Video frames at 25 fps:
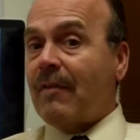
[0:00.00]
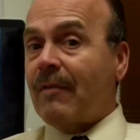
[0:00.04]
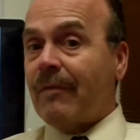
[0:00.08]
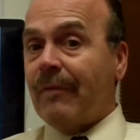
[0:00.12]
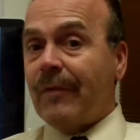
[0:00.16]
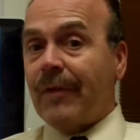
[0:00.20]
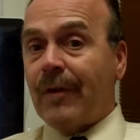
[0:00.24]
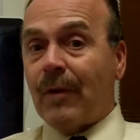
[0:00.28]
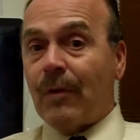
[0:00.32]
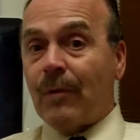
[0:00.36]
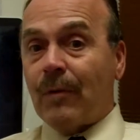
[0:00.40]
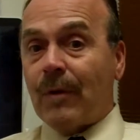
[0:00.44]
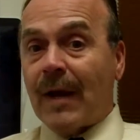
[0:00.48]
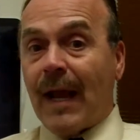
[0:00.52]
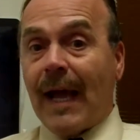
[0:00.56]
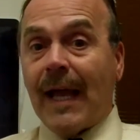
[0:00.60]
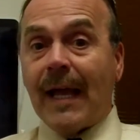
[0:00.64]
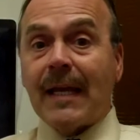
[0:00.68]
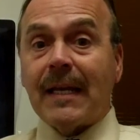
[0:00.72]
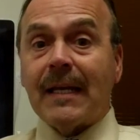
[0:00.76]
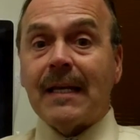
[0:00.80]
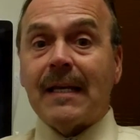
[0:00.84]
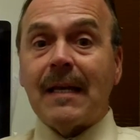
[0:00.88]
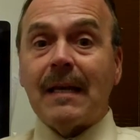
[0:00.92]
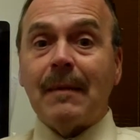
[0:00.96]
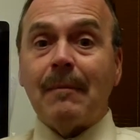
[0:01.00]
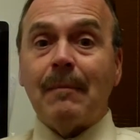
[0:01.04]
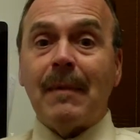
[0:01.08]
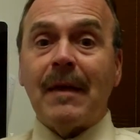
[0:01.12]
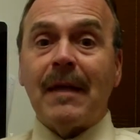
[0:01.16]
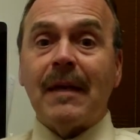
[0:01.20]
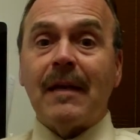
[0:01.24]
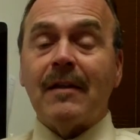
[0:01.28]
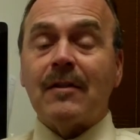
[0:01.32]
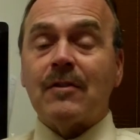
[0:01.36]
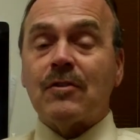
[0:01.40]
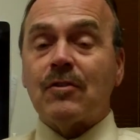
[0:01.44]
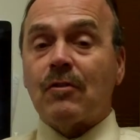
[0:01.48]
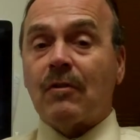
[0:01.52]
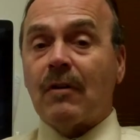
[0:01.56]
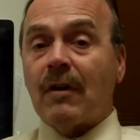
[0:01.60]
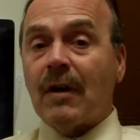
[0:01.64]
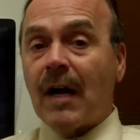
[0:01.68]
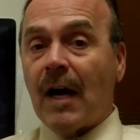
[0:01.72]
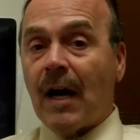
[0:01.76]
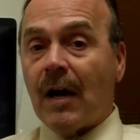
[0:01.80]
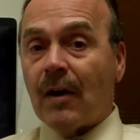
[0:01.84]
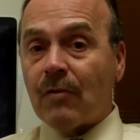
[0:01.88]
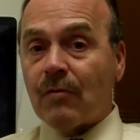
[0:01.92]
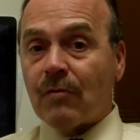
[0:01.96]
90 minutes or
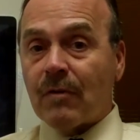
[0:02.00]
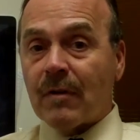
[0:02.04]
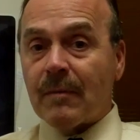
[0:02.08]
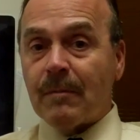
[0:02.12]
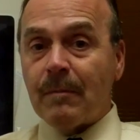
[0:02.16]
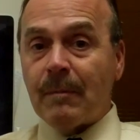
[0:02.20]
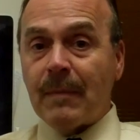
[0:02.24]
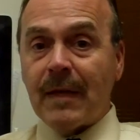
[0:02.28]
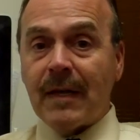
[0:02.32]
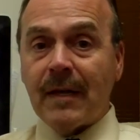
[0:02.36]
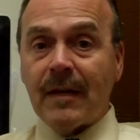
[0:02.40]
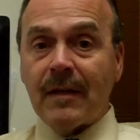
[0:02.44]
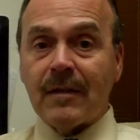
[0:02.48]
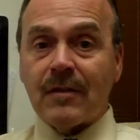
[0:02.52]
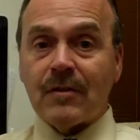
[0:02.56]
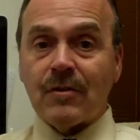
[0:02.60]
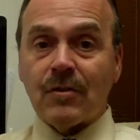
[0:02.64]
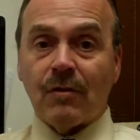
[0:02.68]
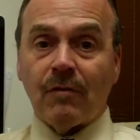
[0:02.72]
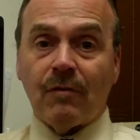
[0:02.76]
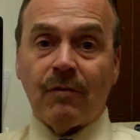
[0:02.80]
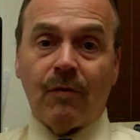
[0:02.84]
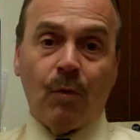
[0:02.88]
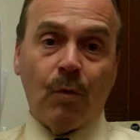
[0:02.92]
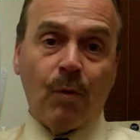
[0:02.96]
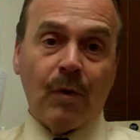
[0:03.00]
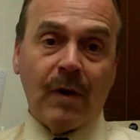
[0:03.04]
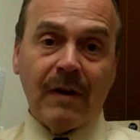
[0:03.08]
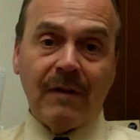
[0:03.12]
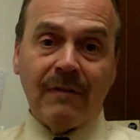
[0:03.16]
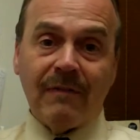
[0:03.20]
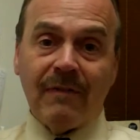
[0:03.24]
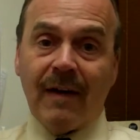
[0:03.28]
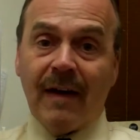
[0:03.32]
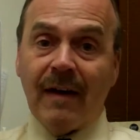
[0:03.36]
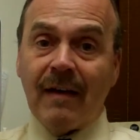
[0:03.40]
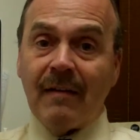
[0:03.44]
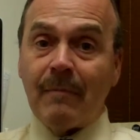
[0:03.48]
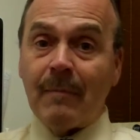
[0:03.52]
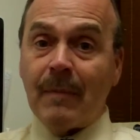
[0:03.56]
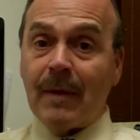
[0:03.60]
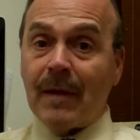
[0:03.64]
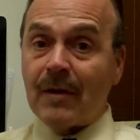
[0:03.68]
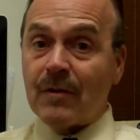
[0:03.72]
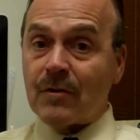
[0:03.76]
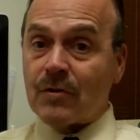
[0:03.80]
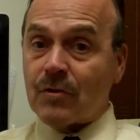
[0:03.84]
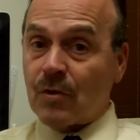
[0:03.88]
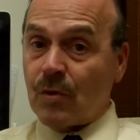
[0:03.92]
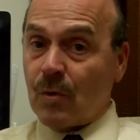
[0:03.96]
100 minutes or 45
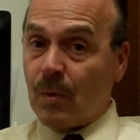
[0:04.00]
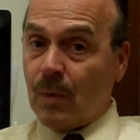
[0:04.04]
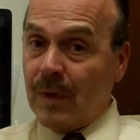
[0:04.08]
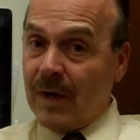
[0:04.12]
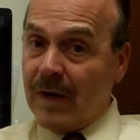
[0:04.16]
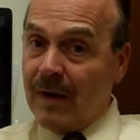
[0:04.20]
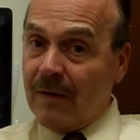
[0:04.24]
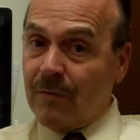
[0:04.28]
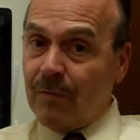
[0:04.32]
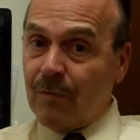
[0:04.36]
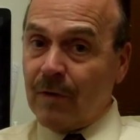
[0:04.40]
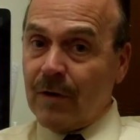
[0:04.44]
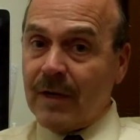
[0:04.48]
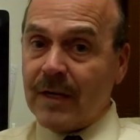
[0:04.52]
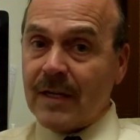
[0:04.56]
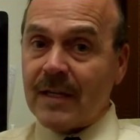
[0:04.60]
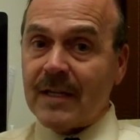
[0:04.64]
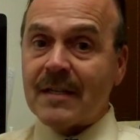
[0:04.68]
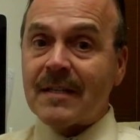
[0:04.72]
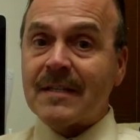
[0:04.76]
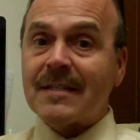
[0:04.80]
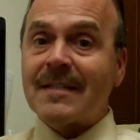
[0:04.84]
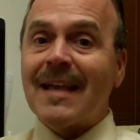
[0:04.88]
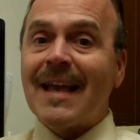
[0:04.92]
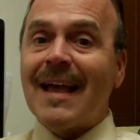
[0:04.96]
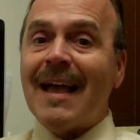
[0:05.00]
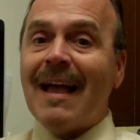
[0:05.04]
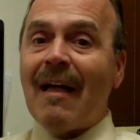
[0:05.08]
minutes or whatever it is,